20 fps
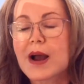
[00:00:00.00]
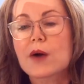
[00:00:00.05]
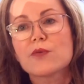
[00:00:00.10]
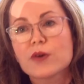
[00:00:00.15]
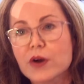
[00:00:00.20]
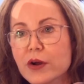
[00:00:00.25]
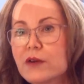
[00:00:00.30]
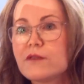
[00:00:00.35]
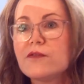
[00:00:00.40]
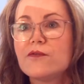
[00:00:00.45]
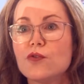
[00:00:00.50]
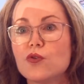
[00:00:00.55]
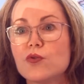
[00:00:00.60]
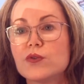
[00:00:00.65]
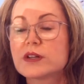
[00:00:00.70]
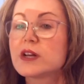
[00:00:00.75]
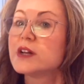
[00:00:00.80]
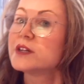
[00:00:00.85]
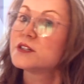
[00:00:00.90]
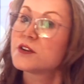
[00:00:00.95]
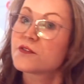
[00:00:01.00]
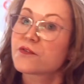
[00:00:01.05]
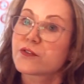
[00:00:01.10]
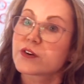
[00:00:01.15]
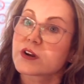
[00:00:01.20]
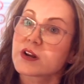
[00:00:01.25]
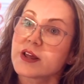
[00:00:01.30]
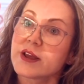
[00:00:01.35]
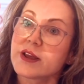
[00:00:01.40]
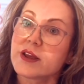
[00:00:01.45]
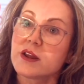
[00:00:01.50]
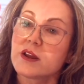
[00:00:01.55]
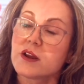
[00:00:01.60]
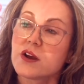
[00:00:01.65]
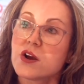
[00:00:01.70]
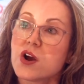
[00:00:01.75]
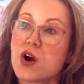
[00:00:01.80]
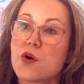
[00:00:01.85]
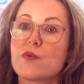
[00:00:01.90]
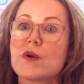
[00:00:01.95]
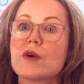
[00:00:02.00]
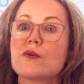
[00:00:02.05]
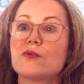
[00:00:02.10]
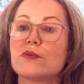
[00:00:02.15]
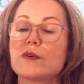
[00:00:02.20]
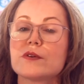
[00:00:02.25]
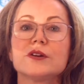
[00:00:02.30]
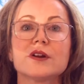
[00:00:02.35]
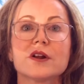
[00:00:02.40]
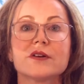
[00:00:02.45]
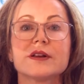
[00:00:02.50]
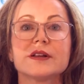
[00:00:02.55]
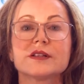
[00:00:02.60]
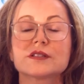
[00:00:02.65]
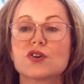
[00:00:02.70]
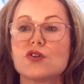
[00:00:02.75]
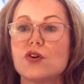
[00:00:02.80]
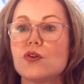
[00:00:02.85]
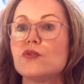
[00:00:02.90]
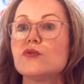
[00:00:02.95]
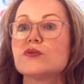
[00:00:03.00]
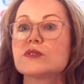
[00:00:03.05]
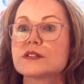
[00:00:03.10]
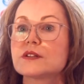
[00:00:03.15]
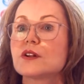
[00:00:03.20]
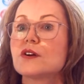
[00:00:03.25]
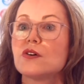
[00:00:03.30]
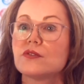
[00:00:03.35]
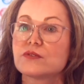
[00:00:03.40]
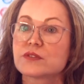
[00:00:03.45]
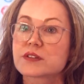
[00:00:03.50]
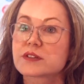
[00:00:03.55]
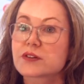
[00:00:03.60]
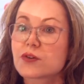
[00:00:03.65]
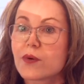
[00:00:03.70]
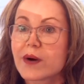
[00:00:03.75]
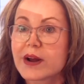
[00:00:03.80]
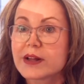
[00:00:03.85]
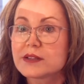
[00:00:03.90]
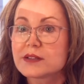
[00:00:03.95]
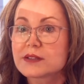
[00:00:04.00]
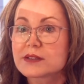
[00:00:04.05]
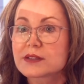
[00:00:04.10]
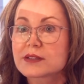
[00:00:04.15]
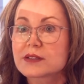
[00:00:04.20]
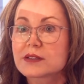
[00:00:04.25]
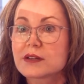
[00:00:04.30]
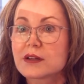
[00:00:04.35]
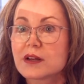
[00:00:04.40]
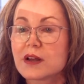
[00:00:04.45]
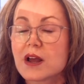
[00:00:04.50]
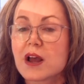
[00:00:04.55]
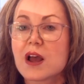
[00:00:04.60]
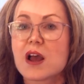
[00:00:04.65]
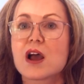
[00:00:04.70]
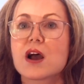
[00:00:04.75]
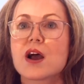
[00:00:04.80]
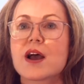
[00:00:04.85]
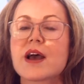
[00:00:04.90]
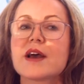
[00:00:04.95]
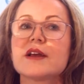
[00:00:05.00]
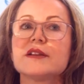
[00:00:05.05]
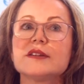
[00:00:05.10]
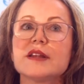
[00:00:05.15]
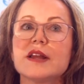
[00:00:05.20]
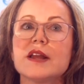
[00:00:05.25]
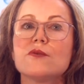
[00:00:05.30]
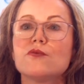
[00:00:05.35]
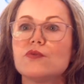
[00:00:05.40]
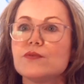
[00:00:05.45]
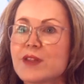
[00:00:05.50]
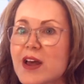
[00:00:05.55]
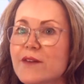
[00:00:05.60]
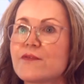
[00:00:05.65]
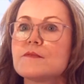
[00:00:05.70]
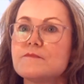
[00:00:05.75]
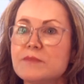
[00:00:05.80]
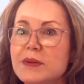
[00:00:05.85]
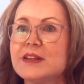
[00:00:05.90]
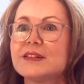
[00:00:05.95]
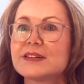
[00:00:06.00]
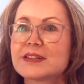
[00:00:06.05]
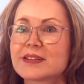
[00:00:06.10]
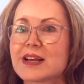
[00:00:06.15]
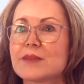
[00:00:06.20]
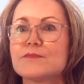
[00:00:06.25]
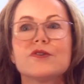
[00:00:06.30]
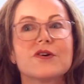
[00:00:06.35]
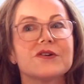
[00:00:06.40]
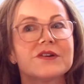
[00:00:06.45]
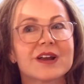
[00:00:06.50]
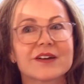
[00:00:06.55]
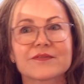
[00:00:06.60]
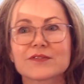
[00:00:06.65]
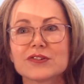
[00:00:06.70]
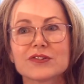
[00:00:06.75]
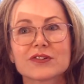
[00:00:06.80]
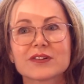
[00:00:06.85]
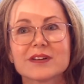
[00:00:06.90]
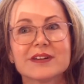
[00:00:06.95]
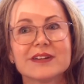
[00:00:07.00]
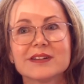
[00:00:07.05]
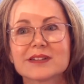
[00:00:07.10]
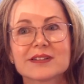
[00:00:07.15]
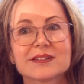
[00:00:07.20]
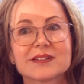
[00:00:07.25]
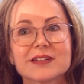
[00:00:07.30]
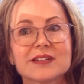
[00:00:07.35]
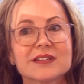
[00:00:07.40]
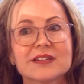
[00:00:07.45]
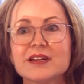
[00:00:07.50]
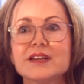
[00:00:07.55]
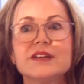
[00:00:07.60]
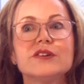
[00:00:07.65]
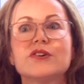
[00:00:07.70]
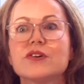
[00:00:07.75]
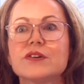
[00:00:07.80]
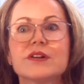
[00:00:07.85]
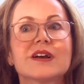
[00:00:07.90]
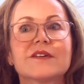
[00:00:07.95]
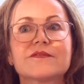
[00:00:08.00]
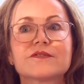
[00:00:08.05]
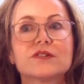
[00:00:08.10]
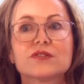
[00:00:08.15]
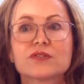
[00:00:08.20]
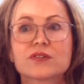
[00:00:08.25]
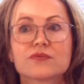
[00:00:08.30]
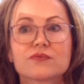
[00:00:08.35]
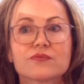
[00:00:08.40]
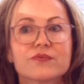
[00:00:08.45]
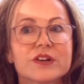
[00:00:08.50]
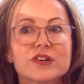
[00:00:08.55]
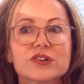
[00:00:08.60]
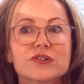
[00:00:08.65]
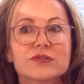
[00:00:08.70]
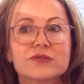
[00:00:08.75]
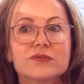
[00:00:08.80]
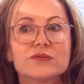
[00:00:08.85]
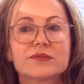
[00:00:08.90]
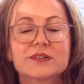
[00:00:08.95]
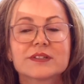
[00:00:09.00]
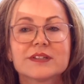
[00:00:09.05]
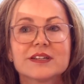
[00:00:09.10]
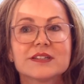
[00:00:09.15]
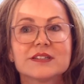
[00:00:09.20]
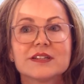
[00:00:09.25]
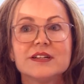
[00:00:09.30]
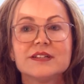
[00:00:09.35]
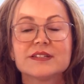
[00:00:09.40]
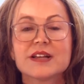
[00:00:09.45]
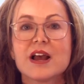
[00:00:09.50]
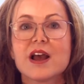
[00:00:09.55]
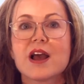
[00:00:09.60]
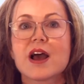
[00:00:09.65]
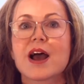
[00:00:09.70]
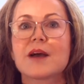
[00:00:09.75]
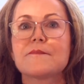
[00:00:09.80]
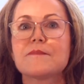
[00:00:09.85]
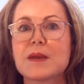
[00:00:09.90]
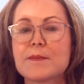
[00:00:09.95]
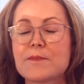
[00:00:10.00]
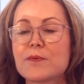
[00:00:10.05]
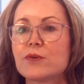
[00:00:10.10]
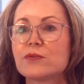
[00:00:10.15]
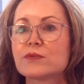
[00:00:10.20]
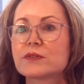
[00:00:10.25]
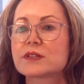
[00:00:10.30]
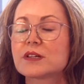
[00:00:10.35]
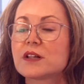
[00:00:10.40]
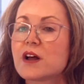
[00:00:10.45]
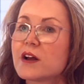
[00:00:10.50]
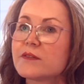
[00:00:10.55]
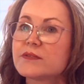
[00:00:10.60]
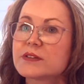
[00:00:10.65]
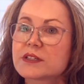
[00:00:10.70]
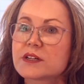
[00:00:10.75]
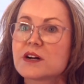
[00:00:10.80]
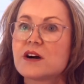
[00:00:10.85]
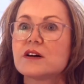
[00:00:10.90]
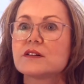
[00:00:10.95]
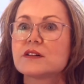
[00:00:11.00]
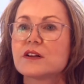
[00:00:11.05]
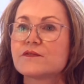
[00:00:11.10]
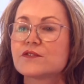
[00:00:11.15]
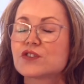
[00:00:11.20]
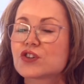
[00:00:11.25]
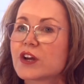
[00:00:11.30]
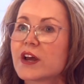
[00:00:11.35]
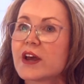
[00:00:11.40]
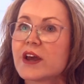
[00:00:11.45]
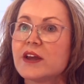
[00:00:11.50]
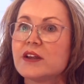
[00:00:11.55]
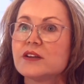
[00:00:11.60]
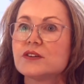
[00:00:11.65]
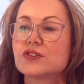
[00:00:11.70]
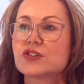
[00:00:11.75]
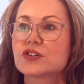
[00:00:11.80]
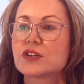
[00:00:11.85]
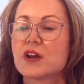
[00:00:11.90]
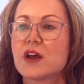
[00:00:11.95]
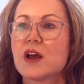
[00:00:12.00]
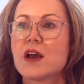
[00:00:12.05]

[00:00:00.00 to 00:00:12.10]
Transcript: We're going forward differently. We will, it's cause and consequence, and it will never be the same. You only have to look at inner city. You only have to look at regional cities. People's lifestyle have changed.